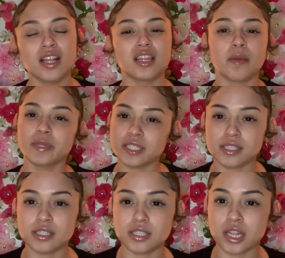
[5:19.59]
Let me
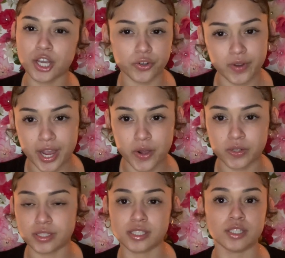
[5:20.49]
just look around
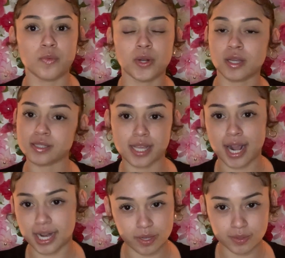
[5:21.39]
and see what else they
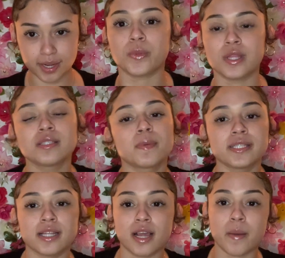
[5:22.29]
got out there. This place
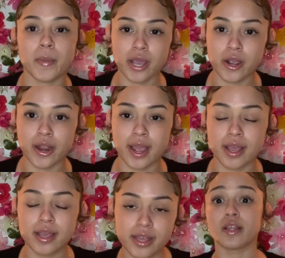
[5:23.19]
that I got my car
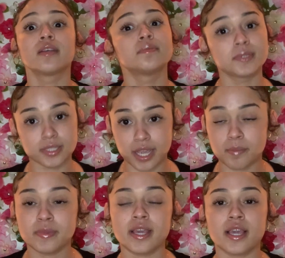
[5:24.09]
at, same
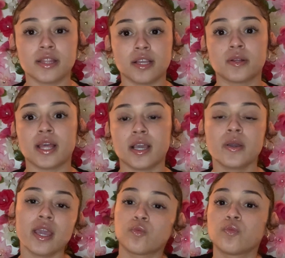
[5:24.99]
thing. They were like,
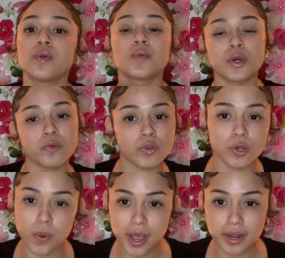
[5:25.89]
okay, we will
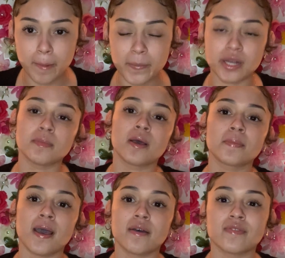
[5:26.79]
require a minimum
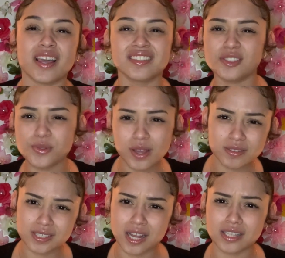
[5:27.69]
of like
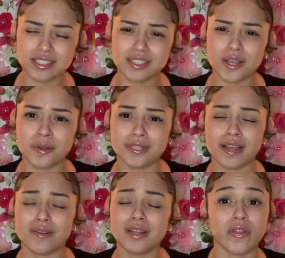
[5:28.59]
$2,000 to go
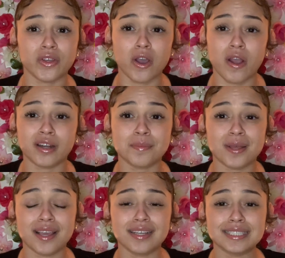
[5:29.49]
down on the car. And I'm
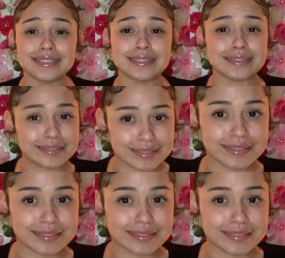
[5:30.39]
like, oh.